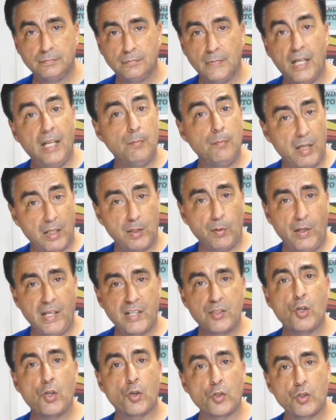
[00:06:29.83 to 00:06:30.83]
And by the way,
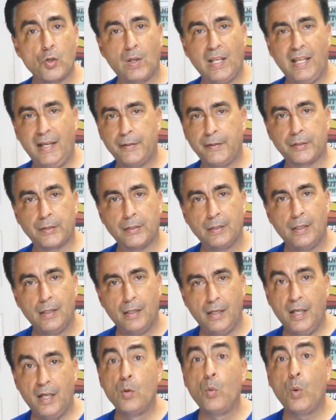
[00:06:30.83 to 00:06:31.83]
it's also lighter
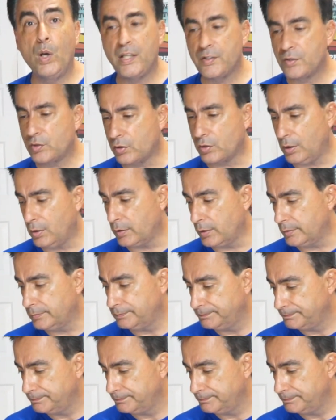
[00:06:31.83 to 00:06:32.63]
and way stronger.